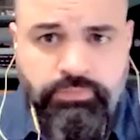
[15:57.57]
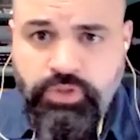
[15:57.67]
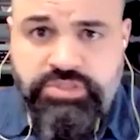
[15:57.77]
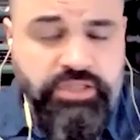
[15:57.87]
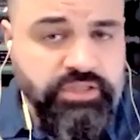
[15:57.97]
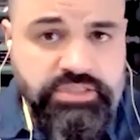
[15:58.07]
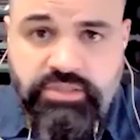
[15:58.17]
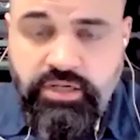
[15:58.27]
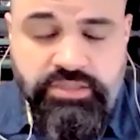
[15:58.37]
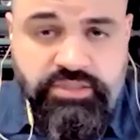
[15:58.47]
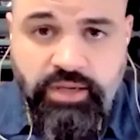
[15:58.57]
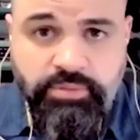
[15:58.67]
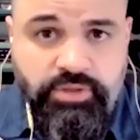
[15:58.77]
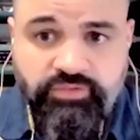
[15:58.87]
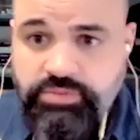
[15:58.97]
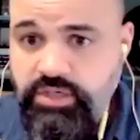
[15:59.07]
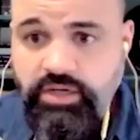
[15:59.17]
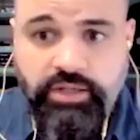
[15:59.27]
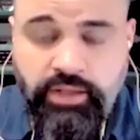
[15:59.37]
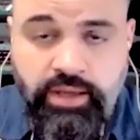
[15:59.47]
there's nothing stopping me from
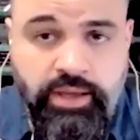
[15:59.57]
starting